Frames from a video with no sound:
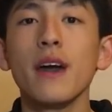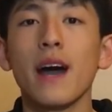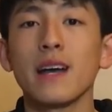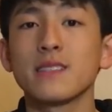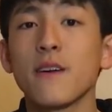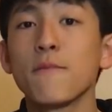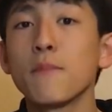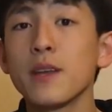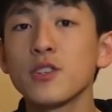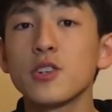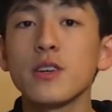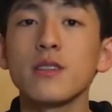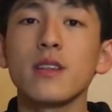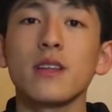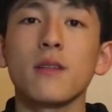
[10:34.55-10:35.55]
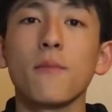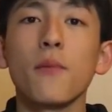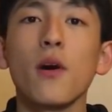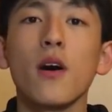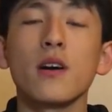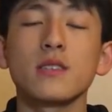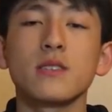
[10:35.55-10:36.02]
as I've mentioned in the
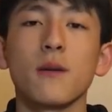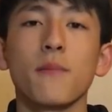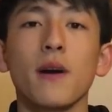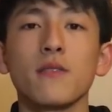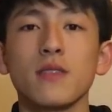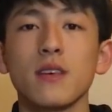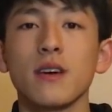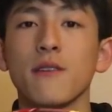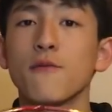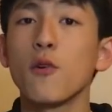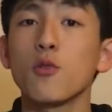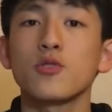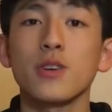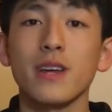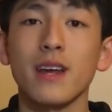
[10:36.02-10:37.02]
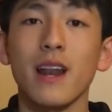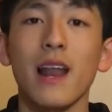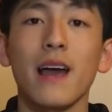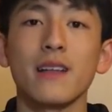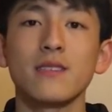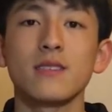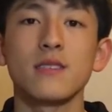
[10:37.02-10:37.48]
past about the Voltric
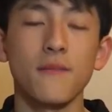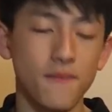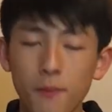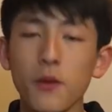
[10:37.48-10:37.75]
glands.